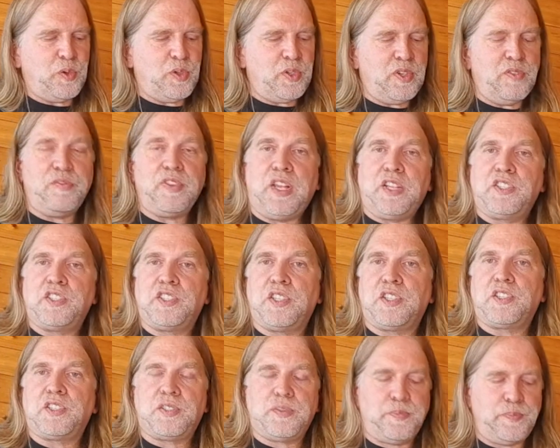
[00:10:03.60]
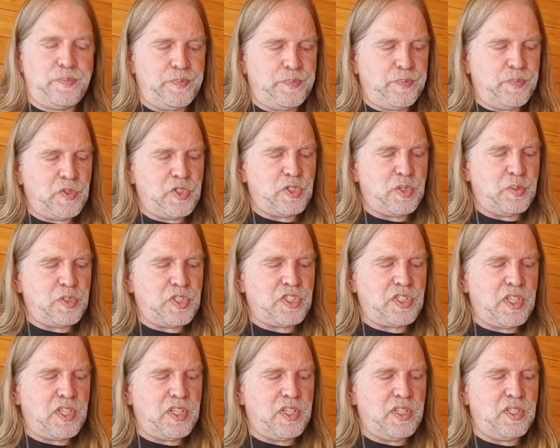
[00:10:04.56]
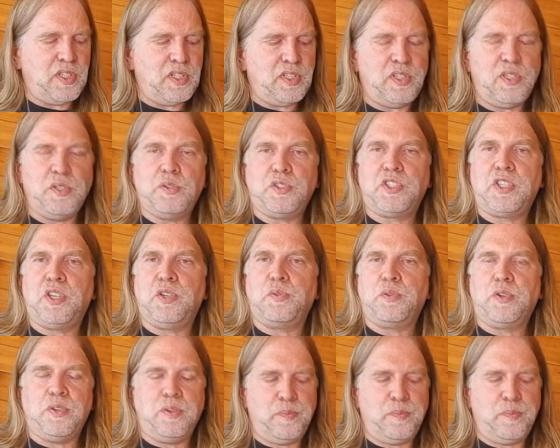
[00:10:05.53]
a flat 6. So I'm just taking a little scale run